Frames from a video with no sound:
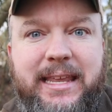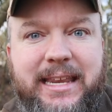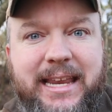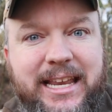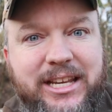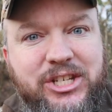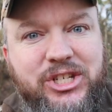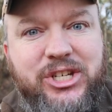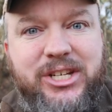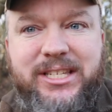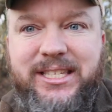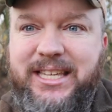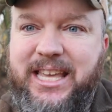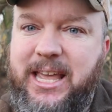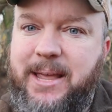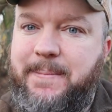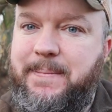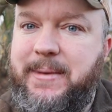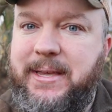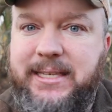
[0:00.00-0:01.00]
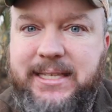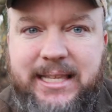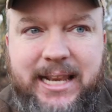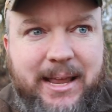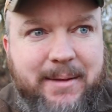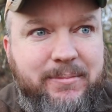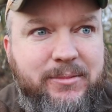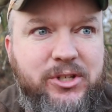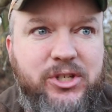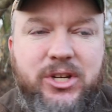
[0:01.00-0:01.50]
and I just keep
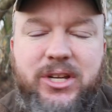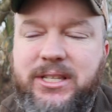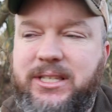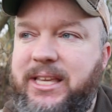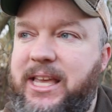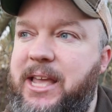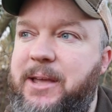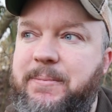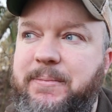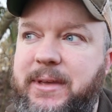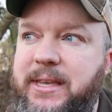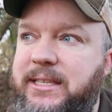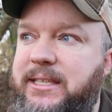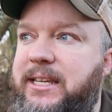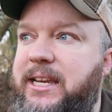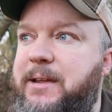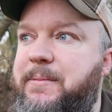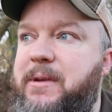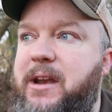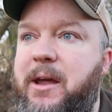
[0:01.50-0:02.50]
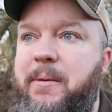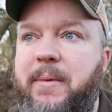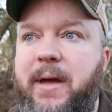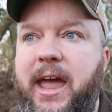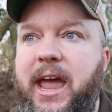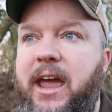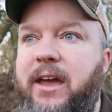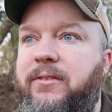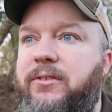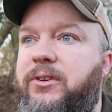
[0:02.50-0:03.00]
missing him, and I'm
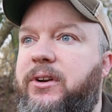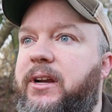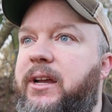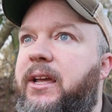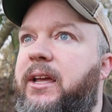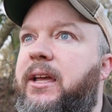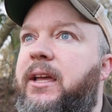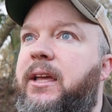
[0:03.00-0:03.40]
after it.